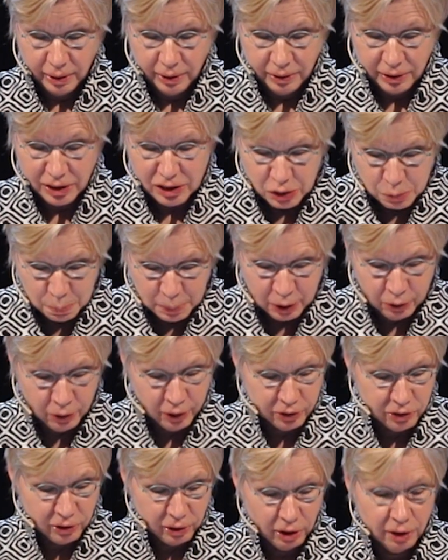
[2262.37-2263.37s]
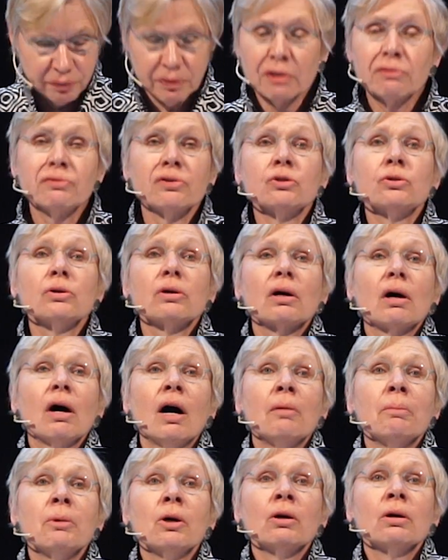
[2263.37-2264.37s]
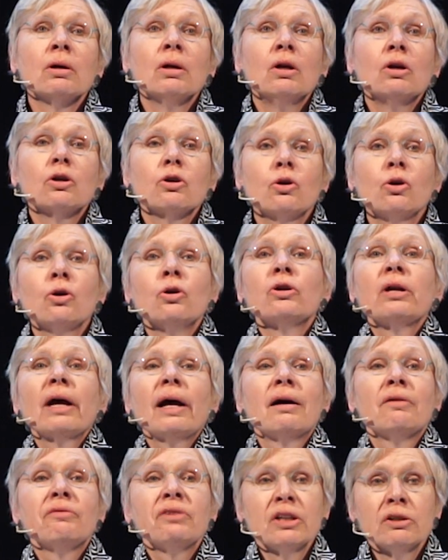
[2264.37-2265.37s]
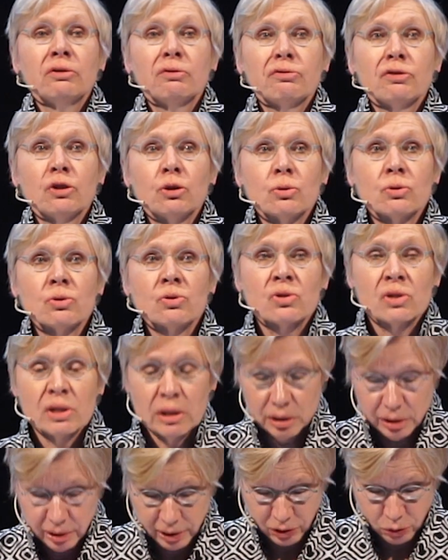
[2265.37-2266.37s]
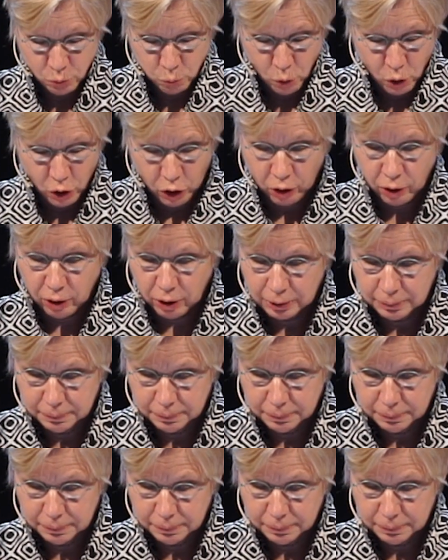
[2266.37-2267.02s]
the spirit of the Wunderkammer could have infused his work.